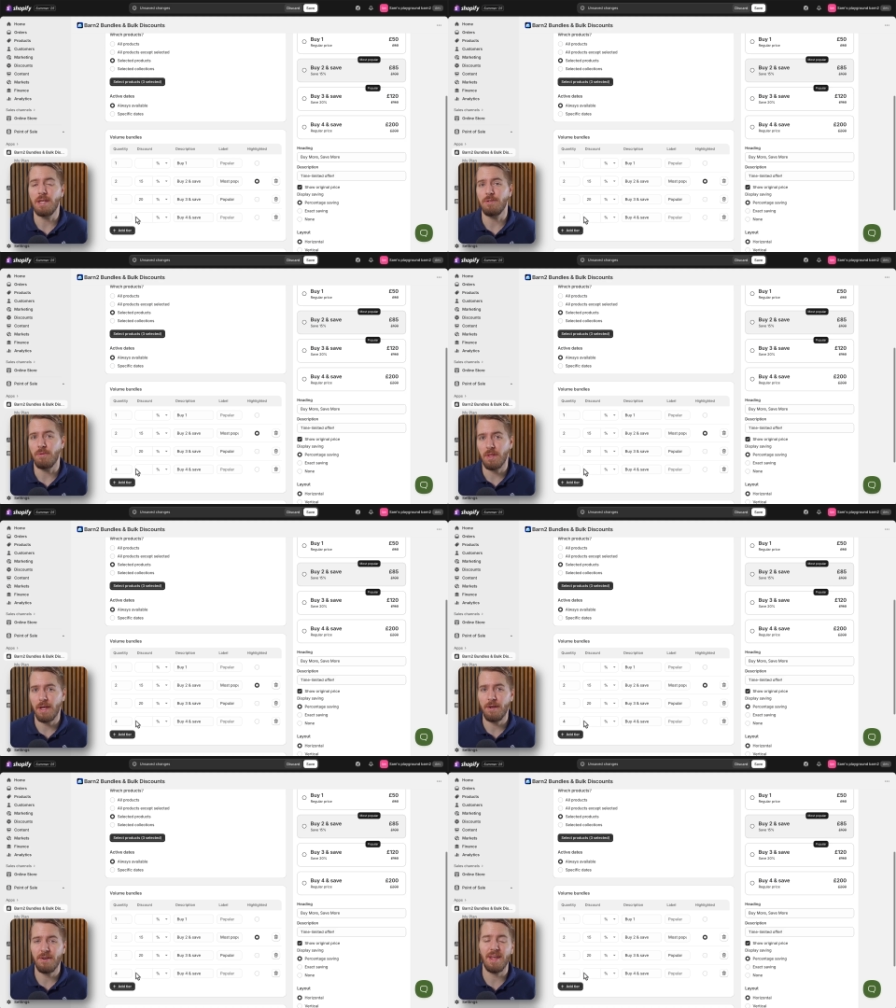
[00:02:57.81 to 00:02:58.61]
too
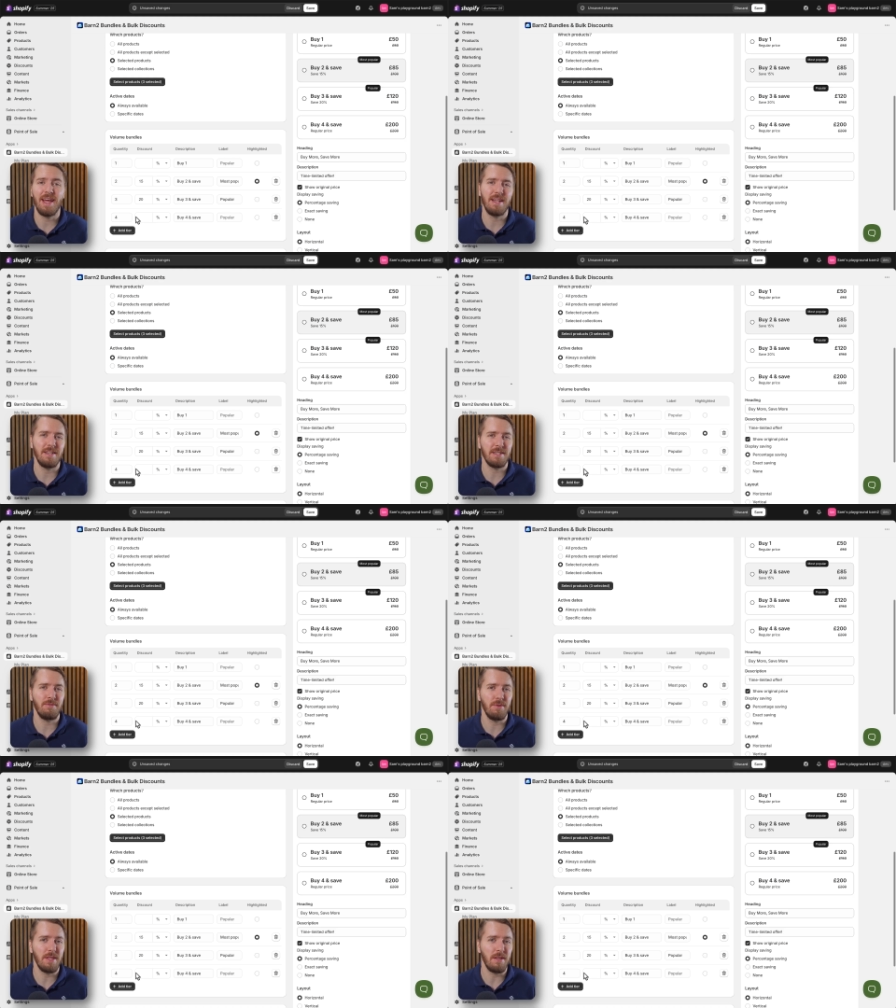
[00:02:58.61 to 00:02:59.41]
cluttered and
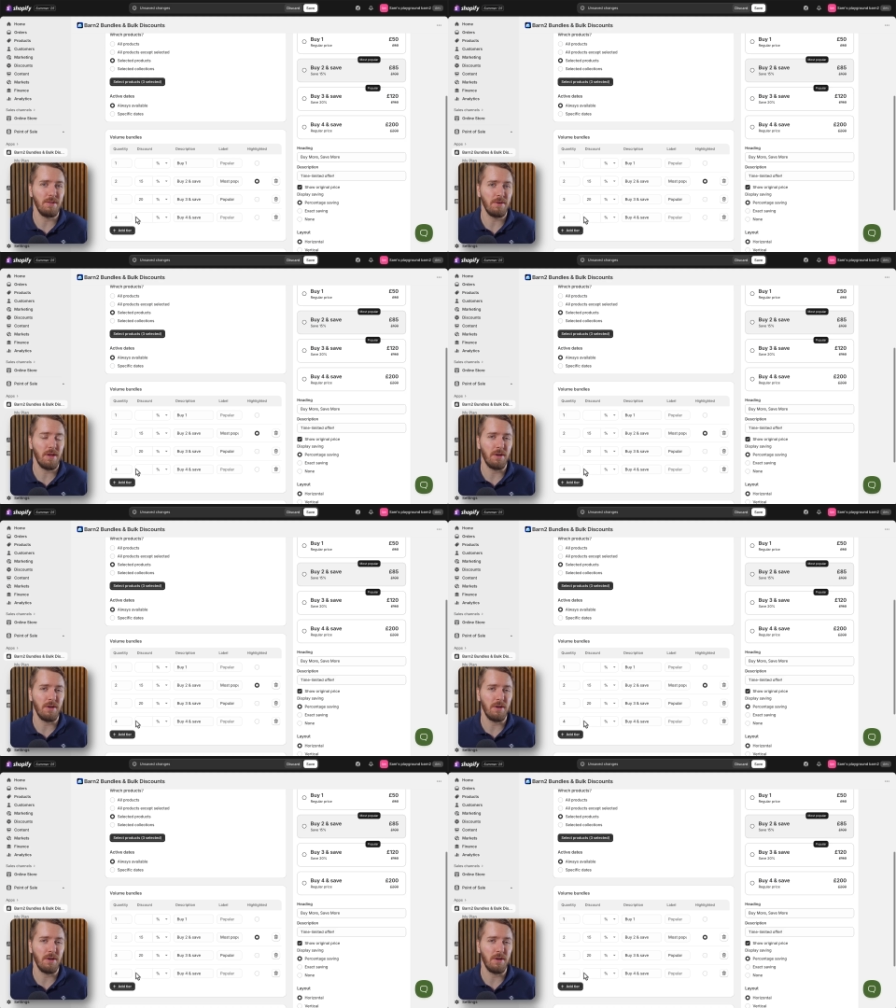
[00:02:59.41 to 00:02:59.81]
doesn't really look